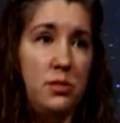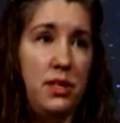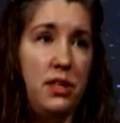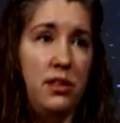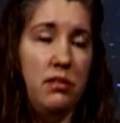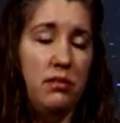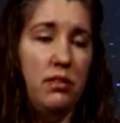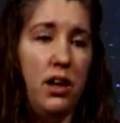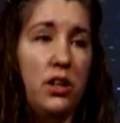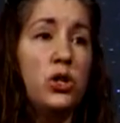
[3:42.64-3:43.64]
to be
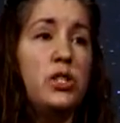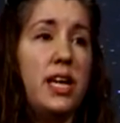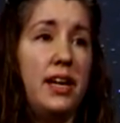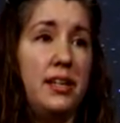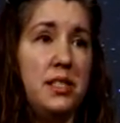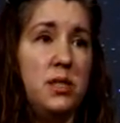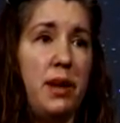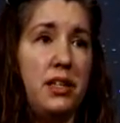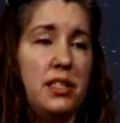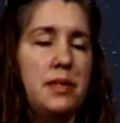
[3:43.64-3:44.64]
uh, looked at and
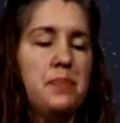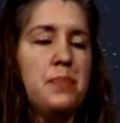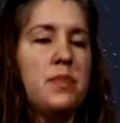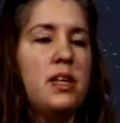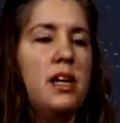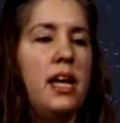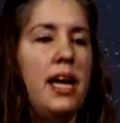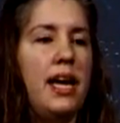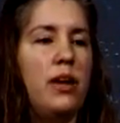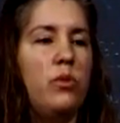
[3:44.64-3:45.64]
inspected.
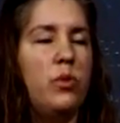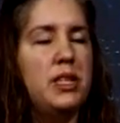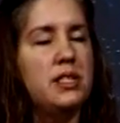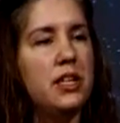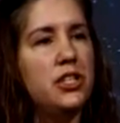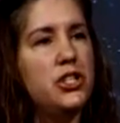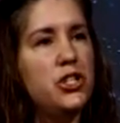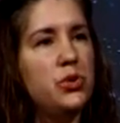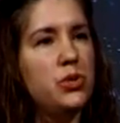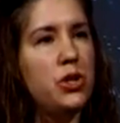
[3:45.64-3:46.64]
And what we decided to
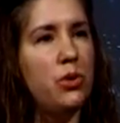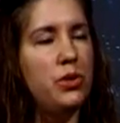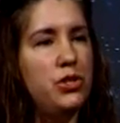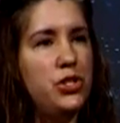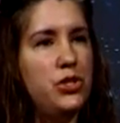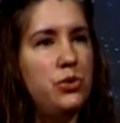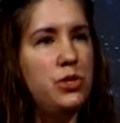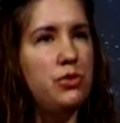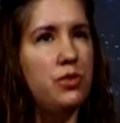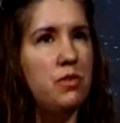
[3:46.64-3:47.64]
do was go with two
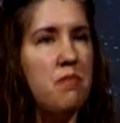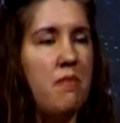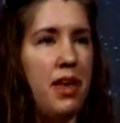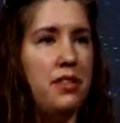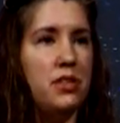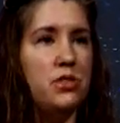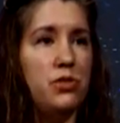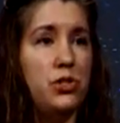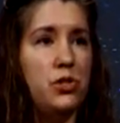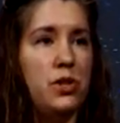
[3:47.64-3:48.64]
different methods
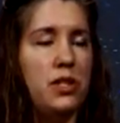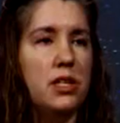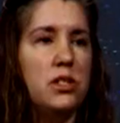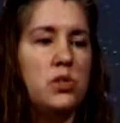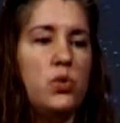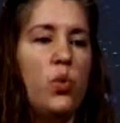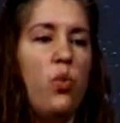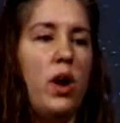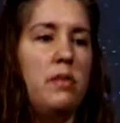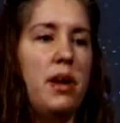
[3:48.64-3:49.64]
for doing this.
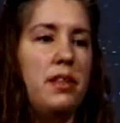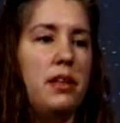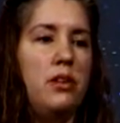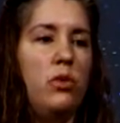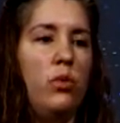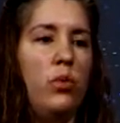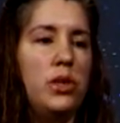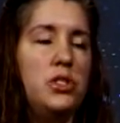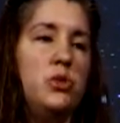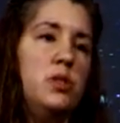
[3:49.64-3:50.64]
One method
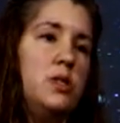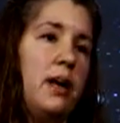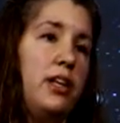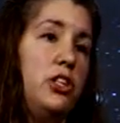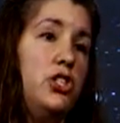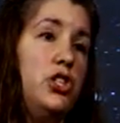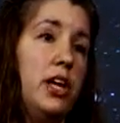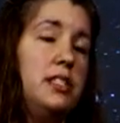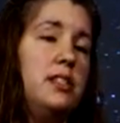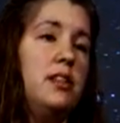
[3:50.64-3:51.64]
was to inspect
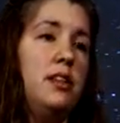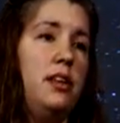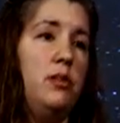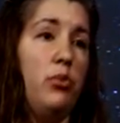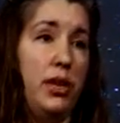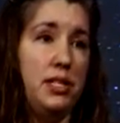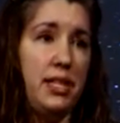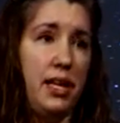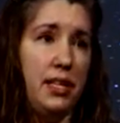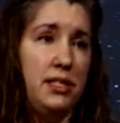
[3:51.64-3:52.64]
just the brightest
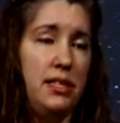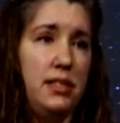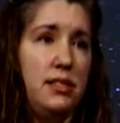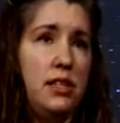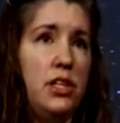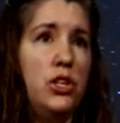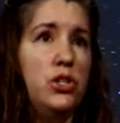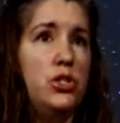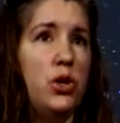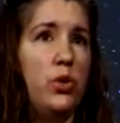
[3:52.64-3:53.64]
galaxies.
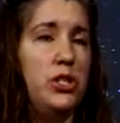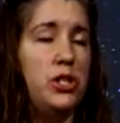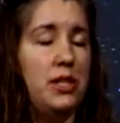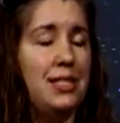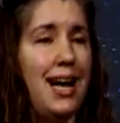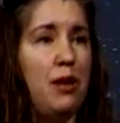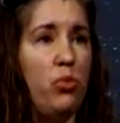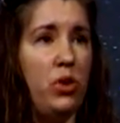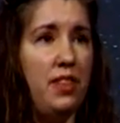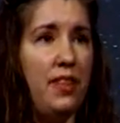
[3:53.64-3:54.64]
So we took the top
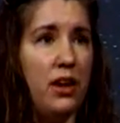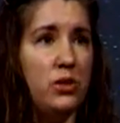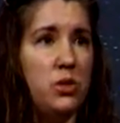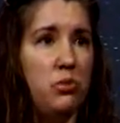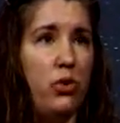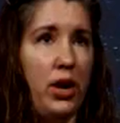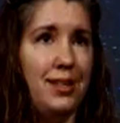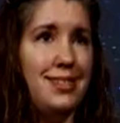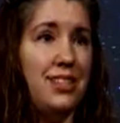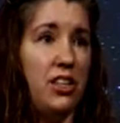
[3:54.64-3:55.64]
one thousand
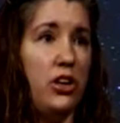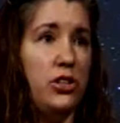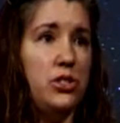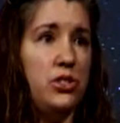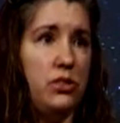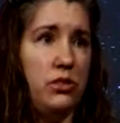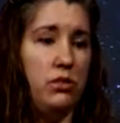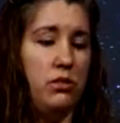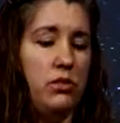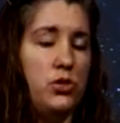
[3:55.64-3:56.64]
brightest, largest
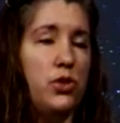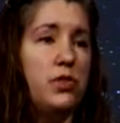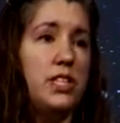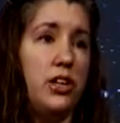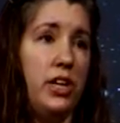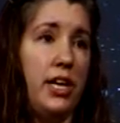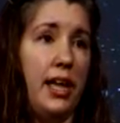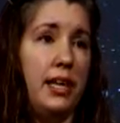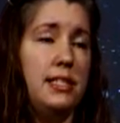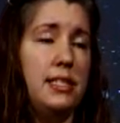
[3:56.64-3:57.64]
surface area
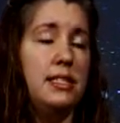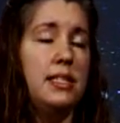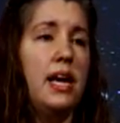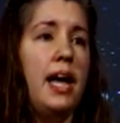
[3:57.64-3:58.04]
galaxies